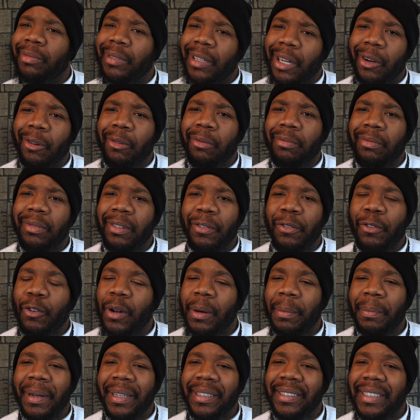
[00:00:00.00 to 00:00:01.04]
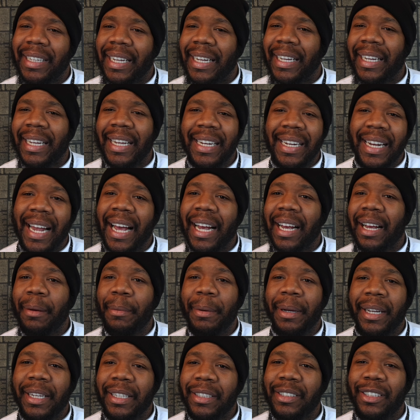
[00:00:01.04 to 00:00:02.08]
No, the Ford Mustang cannot
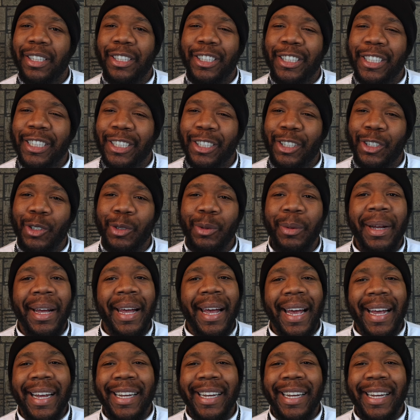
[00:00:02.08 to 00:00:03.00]
come against the Gen Coupe.